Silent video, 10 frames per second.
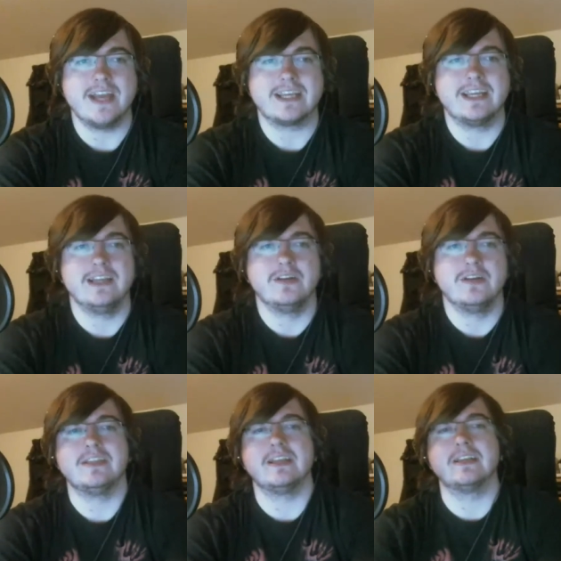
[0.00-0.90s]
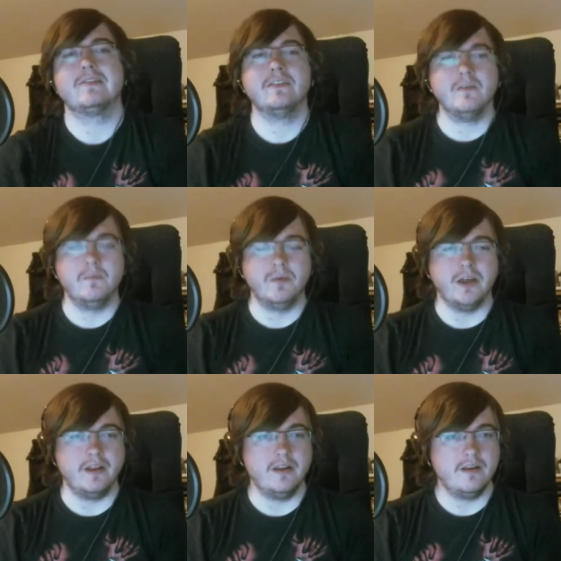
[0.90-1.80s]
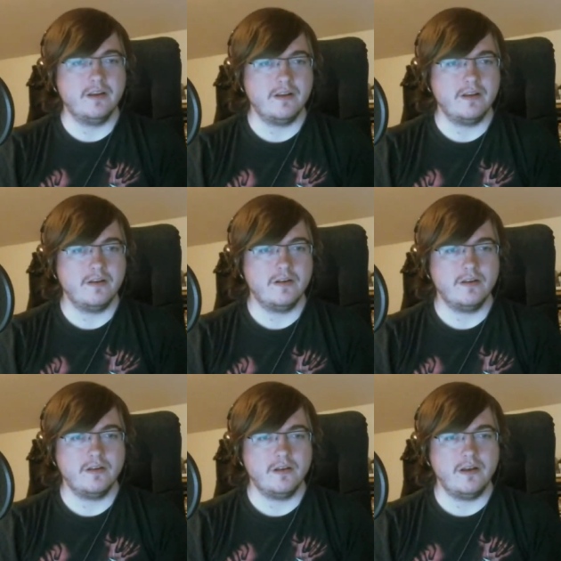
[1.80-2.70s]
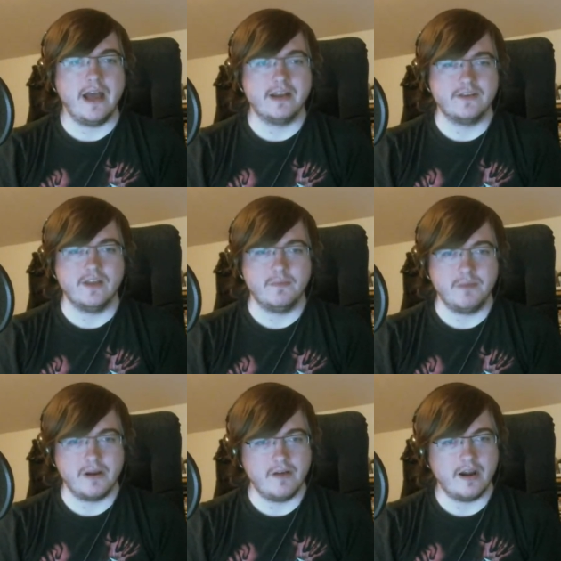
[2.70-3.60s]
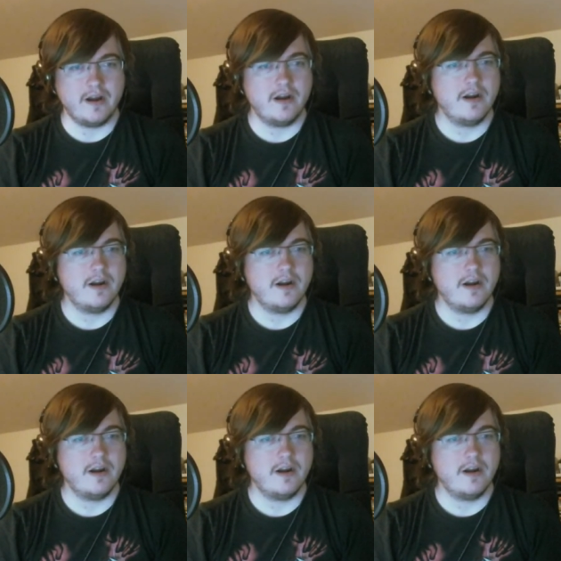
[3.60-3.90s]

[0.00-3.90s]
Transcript: Killer Instinct, but not developed by Rare.